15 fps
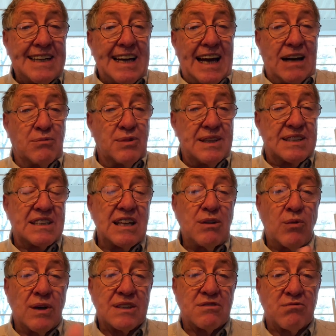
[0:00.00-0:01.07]
and we see
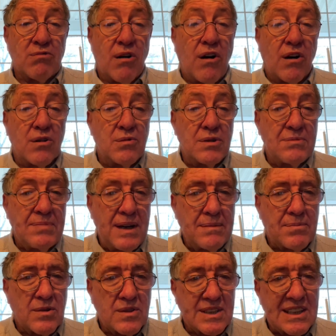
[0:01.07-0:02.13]
what's wrong with
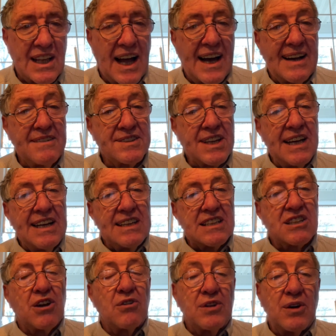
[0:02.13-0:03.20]
people's lives
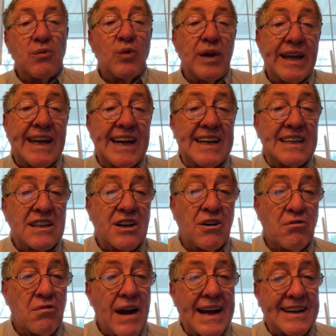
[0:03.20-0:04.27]
so that we can
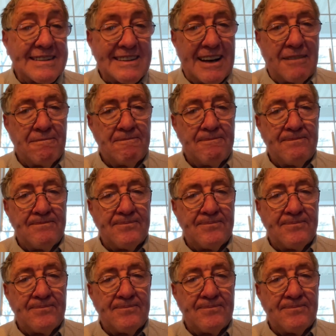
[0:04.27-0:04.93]
correct them.